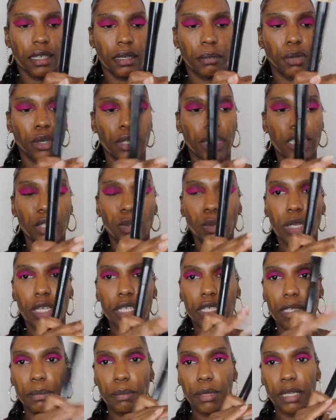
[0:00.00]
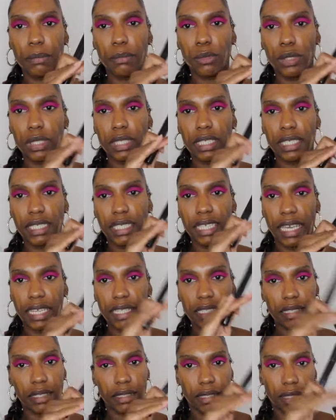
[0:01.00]
but this one is a bit more
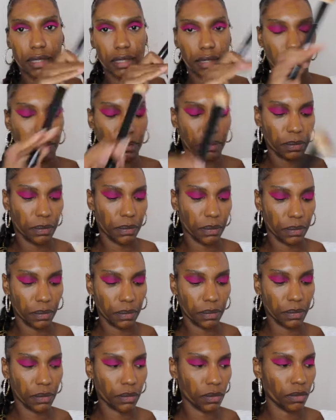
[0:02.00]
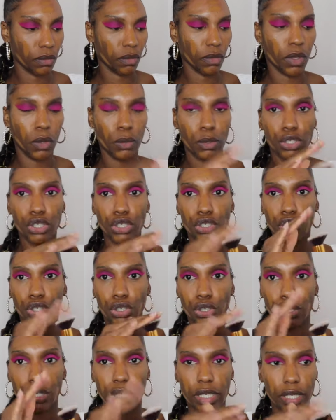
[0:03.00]
dense. which is
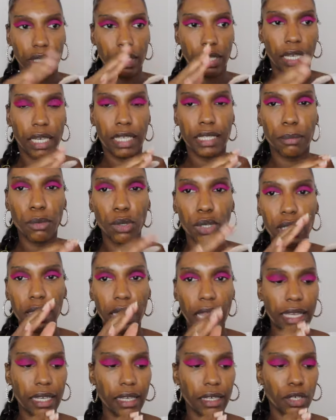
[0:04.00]
good. It's more like a